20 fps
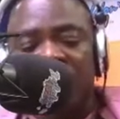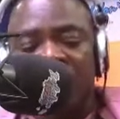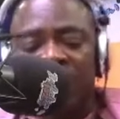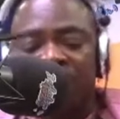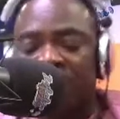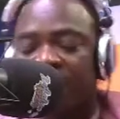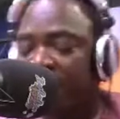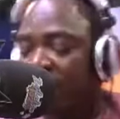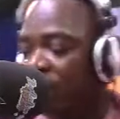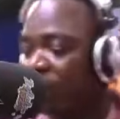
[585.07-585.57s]

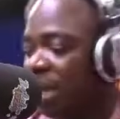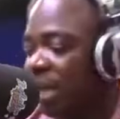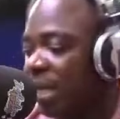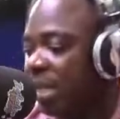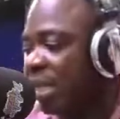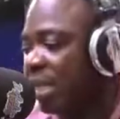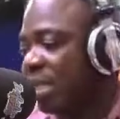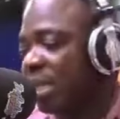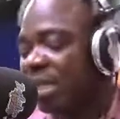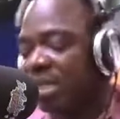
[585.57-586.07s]
Okay, my
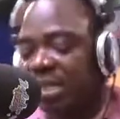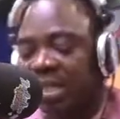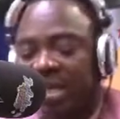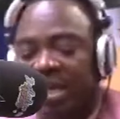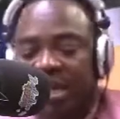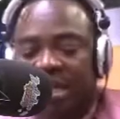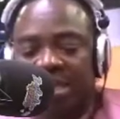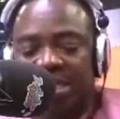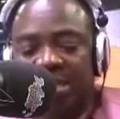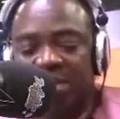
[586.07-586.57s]
DJ
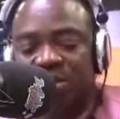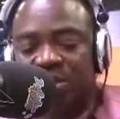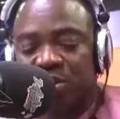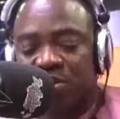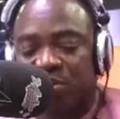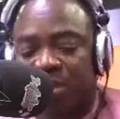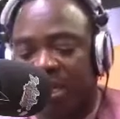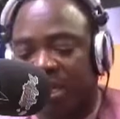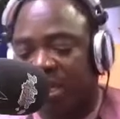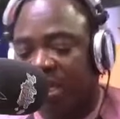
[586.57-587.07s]
Sticker
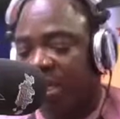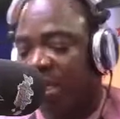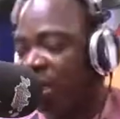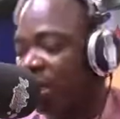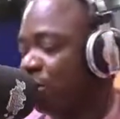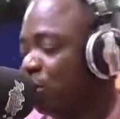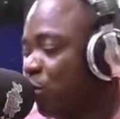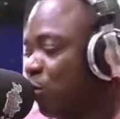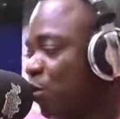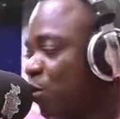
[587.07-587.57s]
tells me
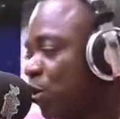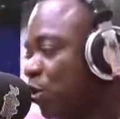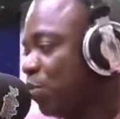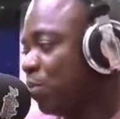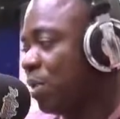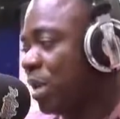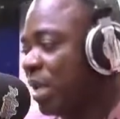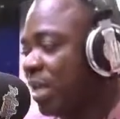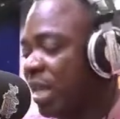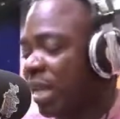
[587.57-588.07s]
he would want
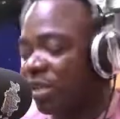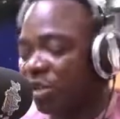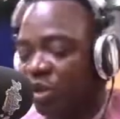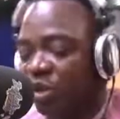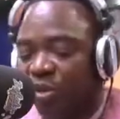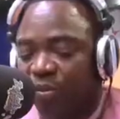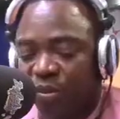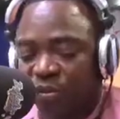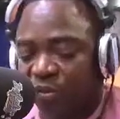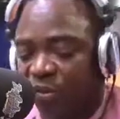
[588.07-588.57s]
to play that
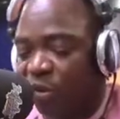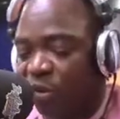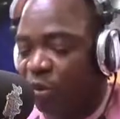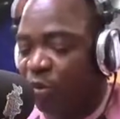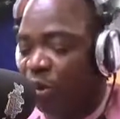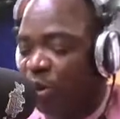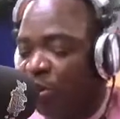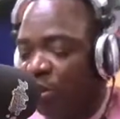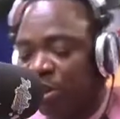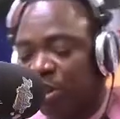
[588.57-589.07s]
song before
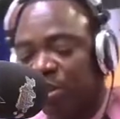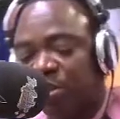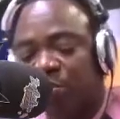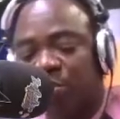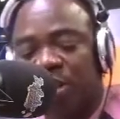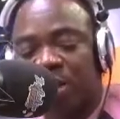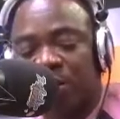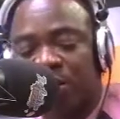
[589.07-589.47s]
we continue with the